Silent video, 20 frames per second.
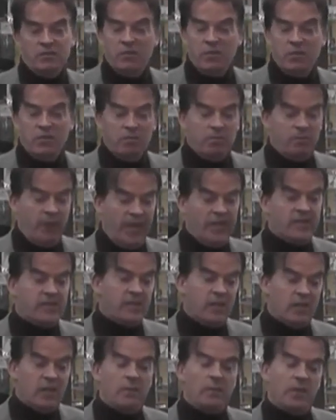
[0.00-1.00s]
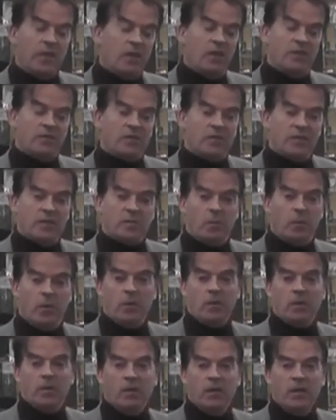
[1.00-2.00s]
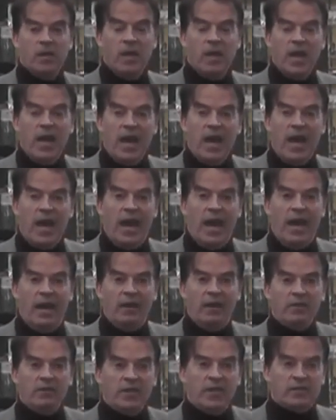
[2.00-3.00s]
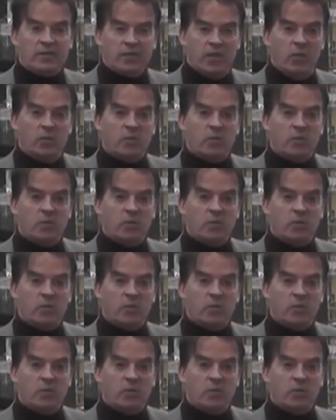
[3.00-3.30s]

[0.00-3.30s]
the organisers of Kilkenomics, because it's a fantastic